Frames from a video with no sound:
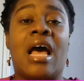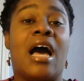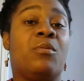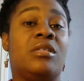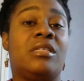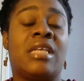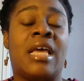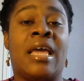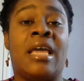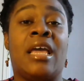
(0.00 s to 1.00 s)
I would
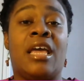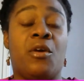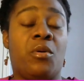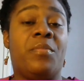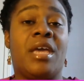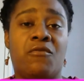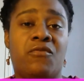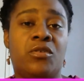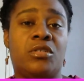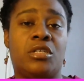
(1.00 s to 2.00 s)
say it would be
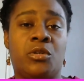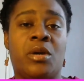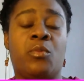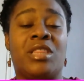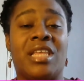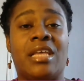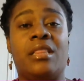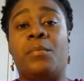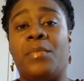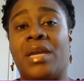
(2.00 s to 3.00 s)
helpful to do it
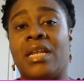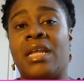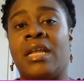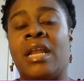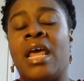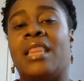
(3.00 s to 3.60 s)
within the meeting.